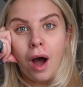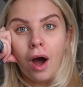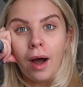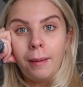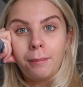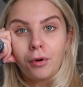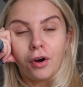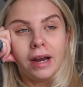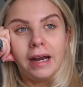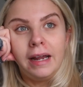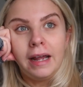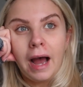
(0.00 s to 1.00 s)
I'm
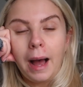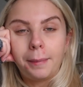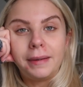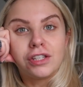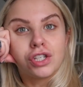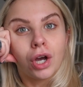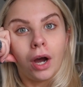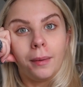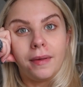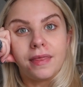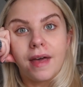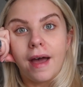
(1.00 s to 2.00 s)
pretty happy to go
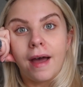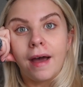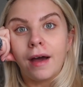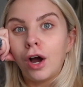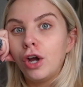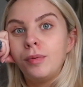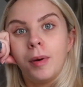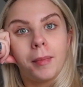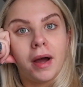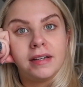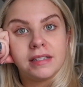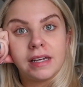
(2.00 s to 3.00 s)
in there
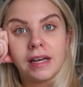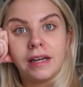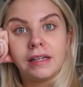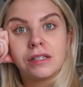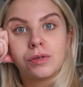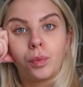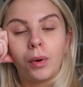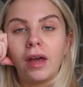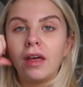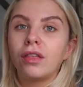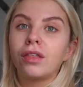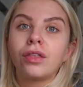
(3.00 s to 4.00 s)
open-minded
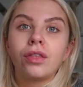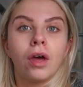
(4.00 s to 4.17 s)
with